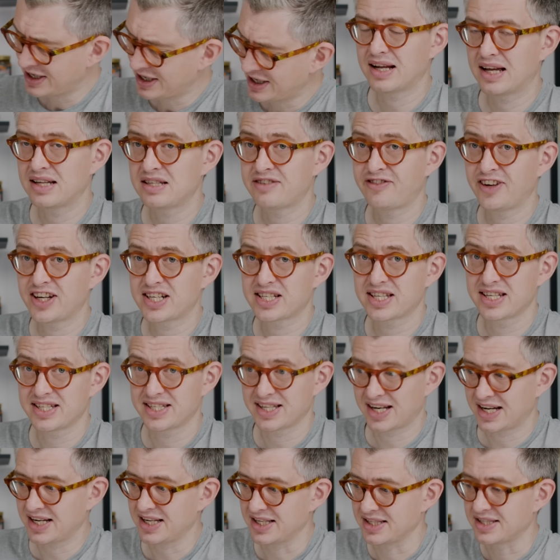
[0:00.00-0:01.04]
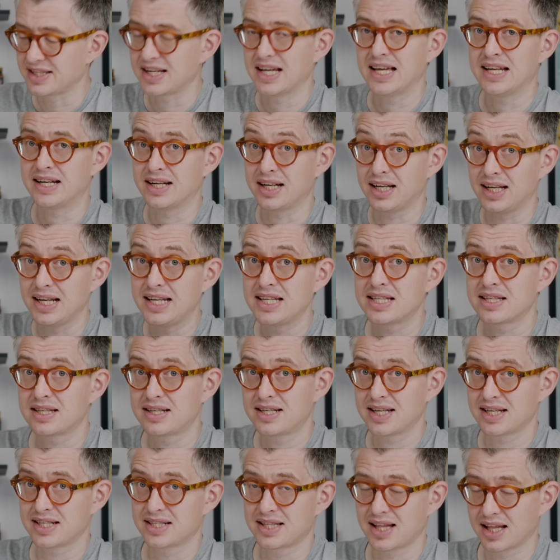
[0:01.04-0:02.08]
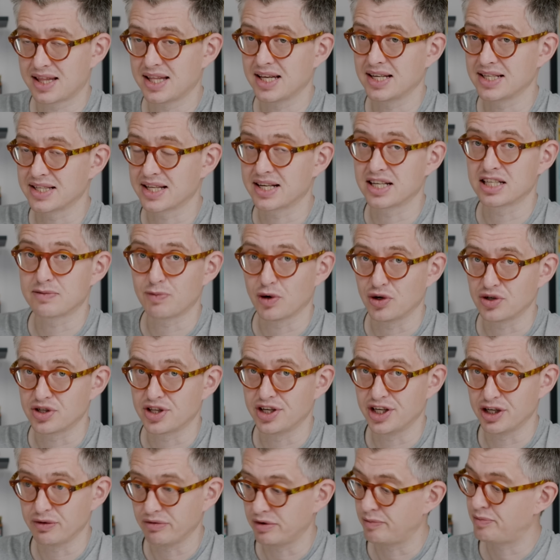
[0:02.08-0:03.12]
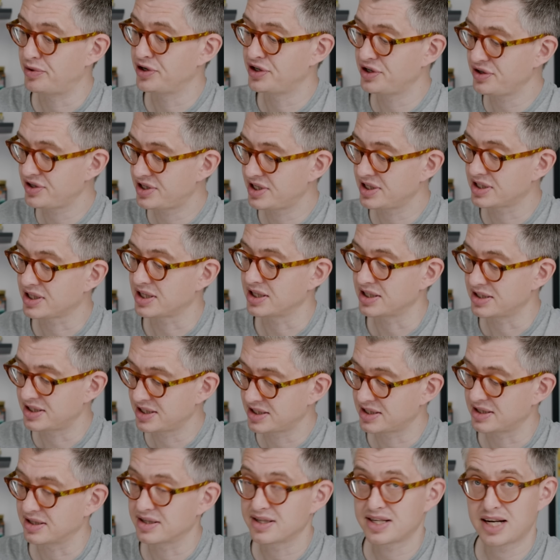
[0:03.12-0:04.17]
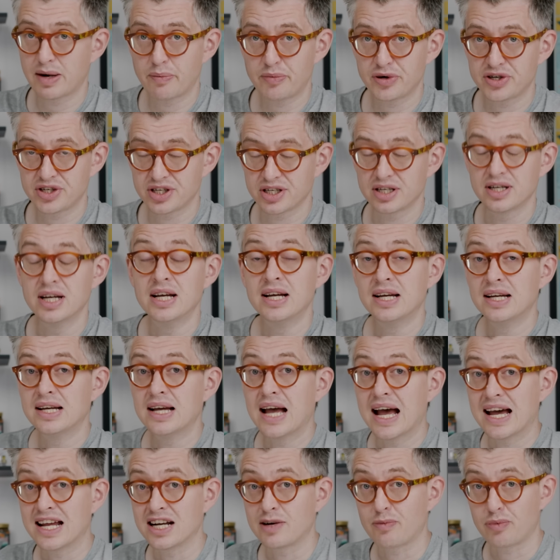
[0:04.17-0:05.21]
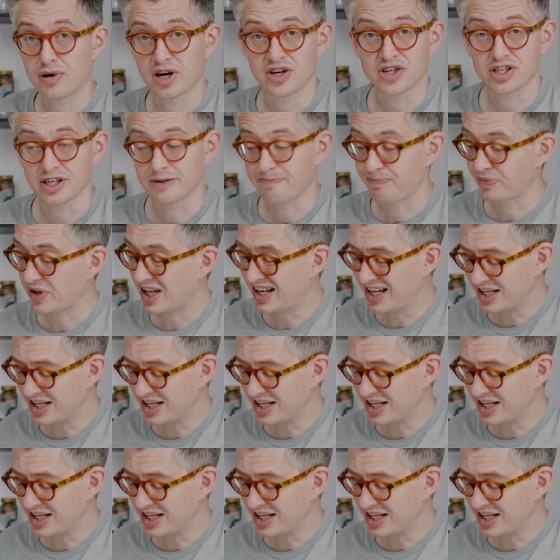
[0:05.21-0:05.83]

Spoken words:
As fixed as it is, it at least does the things that it's supposed to do. It produces consistent temperature and pressure, and